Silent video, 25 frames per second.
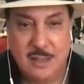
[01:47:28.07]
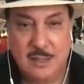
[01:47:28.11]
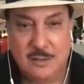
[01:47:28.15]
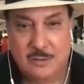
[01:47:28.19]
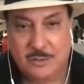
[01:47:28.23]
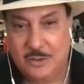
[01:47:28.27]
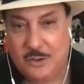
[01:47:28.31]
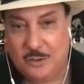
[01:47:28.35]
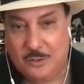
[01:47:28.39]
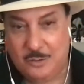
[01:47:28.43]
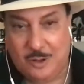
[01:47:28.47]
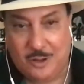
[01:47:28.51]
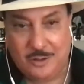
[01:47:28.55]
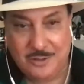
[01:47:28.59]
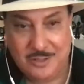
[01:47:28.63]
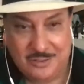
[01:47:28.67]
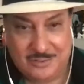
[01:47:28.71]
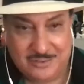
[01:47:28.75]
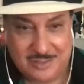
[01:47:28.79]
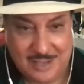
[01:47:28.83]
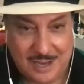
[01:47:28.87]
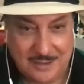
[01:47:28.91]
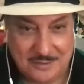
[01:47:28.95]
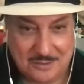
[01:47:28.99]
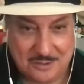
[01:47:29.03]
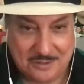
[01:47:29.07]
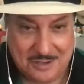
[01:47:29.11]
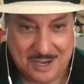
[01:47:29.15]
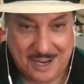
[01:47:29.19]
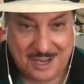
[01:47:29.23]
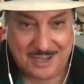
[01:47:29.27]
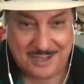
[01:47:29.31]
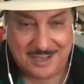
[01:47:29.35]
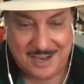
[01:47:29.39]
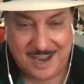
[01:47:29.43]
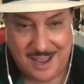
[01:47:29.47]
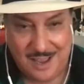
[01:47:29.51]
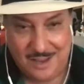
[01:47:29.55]
So all these signs are
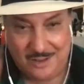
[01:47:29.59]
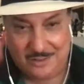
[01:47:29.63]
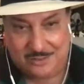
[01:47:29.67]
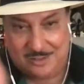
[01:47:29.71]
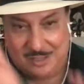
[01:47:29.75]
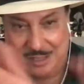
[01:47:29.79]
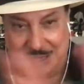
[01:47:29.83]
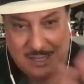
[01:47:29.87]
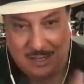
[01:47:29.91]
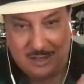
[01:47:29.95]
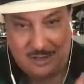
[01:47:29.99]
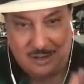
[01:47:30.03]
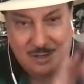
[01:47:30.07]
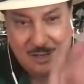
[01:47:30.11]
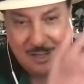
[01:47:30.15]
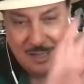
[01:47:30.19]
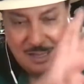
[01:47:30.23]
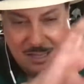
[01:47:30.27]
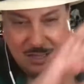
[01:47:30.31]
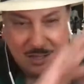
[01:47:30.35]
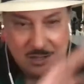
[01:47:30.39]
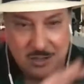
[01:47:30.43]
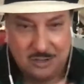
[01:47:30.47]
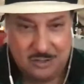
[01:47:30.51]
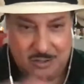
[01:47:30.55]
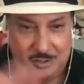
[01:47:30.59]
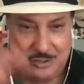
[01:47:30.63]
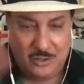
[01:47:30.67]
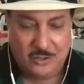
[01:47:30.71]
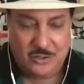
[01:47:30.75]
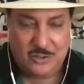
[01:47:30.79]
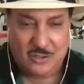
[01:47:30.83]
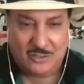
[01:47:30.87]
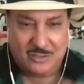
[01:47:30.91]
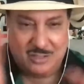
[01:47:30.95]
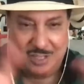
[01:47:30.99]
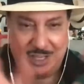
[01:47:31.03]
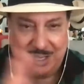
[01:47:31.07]
taken down. So you used
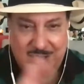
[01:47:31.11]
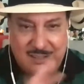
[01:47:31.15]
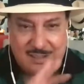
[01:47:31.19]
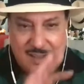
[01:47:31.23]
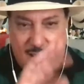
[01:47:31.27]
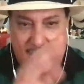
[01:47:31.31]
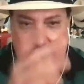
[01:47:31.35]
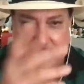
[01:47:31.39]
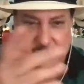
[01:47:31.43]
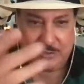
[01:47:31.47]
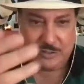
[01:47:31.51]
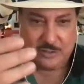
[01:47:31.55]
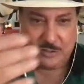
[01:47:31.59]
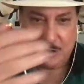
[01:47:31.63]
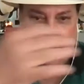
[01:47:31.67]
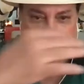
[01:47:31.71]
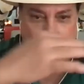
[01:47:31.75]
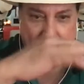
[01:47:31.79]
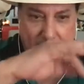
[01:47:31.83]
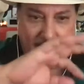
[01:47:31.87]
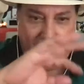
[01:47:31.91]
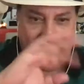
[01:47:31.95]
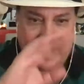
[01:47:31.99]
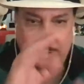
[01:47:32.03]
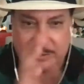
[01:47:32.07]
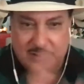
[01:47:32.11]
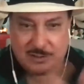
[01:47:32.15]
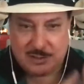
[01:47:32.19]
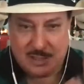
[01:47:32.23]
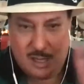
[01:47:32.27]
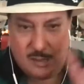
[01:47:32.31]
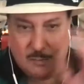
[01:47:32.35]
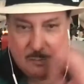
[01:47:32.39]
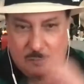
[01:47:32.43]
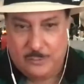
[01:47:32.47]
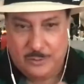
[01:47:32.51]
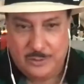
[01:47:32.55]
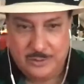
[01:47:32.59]
to see these houses all patched
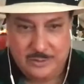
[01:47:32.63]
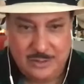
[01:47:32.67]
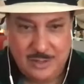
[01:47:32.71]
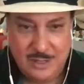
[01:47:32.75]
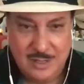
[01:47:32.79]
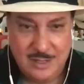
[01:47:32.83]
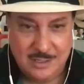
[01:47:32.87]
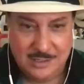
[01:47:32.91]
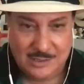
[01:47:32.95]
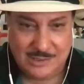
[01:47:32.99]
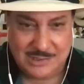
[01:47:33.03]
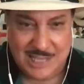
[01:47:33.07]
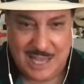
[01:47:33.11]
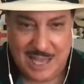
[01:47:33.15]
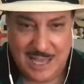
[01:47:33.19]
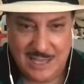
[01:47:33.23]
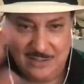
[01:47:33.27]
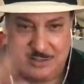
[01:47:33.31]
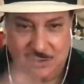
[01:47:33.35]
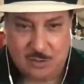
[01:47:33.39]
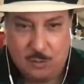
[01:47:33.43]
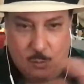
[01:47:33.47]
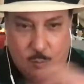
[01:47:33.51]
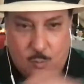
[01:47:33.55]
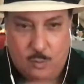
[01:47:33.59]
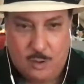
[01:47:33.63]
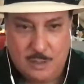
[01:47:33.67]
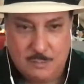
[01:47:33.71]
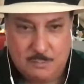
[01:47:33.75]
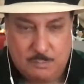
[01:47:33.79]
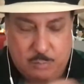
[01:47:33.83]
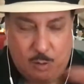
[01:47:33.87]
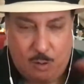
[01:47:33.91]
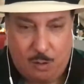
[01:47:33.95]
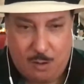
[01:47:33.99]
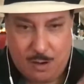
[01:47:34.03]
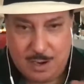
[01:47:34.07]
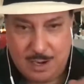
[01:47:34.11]
up with signs of one
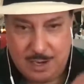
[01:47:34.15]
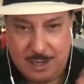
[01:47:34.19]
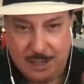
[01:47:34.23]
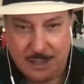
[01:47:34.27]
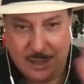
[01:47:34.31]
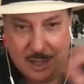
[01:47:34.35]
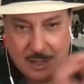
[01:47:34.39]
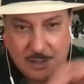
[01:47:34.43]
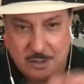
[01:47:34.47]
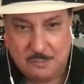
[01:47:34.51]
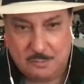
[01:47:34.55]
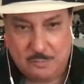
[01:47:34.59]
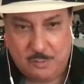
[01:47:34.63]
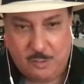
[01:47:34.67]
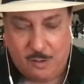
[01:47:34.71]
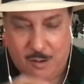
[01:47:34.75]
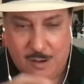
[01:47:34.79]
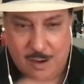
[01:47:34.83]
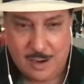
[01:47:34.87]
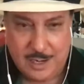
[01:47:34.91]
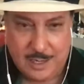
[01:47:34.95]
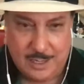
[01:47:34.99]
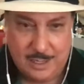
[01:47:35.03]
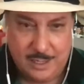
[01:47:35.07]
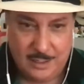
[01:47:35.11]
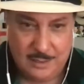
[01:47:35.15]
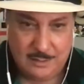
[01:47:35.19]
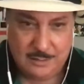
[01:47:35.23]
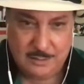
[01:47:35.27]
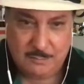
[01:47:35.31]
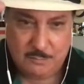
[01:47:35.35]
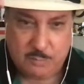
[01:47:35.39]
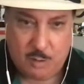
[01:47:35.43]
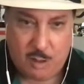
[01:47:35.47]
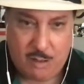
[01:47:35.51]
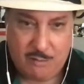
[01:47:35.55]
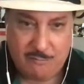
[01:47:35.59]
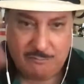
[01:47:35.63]
party, another party, and
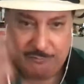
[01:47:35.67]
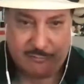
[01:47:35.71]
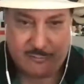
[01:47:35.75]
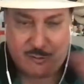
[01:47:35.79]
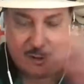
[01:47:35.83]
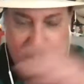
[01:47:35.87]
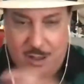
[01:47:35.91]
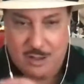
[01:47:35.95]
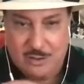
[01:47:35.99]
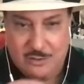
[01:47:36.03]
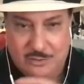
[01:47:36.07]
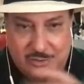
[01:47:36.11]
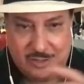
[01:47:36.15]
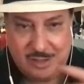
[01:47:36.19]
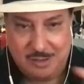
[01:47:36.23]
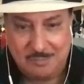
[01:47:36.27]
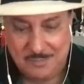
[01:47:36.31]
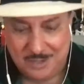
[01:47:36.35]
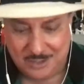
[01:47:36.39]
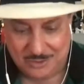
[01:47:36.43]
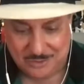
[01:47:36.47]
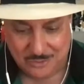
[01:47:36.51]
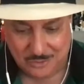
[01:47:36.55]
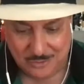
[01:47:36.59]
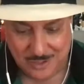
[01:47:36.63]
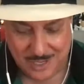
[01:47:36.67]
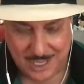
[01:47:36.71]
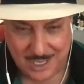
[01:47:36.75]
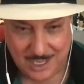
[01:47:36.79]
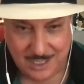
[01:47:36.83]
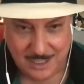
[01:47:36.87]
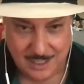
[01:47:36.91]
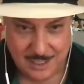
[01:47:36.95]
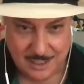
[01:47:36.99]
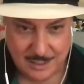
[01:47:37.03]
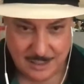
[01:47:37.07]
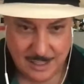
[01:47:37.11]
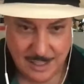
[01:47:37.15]
palm fronds in between,
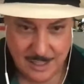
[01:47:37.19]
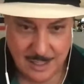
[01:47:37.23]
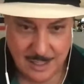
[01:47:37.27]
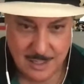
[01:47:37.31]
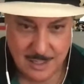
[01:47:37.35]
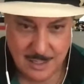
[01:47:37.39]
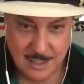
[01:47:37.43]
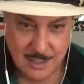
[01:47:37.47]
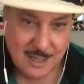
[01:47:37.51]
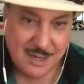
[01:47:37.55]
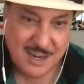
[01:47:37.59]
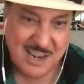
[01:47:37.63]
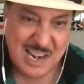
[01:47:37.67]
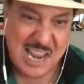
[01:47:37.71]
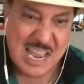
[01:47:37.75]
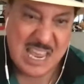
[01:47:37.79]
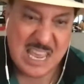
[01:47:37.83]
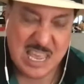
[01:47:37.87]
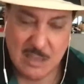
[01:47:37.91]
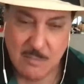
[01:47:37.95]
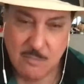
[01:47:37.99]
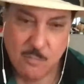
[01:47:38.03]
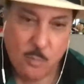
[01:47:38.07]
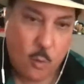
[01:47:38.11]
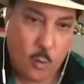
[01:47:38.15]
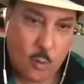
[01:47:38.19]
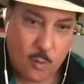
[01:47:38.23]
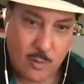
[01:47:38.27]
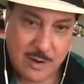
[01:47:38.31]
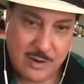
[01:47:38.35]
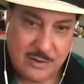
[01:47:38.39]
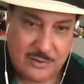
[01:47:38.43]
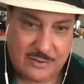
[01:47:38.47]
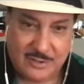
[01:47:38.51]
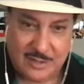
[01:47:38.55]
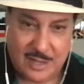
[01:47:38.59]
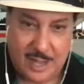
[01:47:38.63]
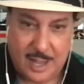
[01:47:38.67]
and leaking more
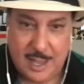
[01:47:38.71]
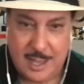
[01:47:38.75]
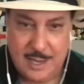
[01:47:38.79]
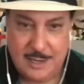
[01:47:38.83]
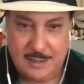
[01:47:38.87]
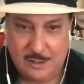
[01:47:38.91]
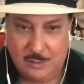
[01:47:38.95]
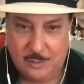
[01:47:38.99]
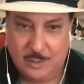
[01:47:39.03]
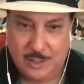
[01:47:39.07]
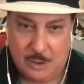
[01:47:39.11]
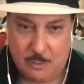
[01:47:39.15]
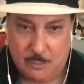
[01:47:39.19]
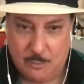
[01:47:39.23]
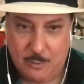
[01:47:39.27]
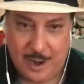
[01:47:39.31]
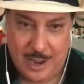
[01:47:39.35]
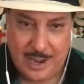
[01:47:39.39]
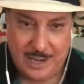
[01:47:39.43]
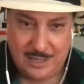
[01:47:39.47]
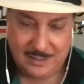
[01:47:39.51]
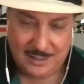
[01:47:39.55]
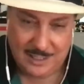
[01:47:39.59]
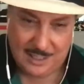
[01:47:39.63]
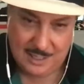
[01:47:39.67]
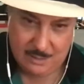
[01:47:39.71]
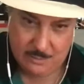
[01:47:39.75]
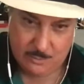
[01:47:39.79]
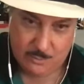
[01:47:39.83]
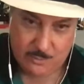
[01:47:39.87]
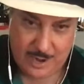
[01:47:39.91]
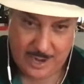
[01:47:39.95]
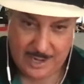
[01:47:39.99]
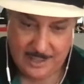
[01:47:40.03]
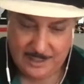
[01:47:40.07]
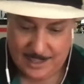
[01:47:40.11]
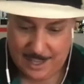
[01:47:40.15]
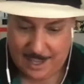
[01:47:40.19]
inside. When it rained, then it
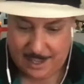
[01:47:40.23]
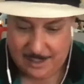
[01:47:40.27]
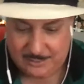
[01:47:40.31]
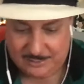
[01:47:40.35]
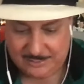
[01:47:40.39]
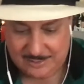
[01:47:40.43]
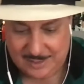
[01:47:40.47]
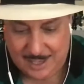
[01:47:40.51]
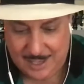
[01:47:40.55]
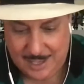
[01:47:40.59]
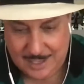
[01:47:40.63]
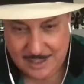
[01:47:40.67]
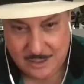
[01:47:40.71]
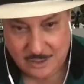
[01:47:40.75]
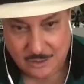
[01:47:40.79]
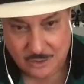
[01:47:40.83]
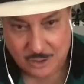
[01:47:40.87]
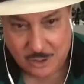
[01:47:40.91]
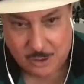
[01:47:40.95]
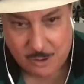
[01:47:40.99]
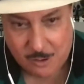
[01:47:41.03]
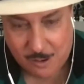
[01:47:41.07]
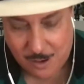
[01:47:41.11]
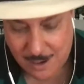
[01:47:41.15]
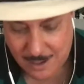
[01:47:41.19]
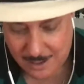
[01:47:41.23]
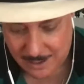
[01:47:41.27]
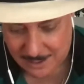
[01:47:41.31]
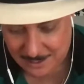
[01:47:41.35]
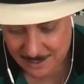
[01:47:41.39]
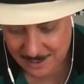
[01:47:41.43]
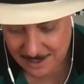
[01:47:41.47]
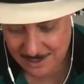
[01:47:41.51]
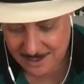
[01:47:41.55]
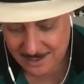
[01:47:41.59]
rained outside in the garden.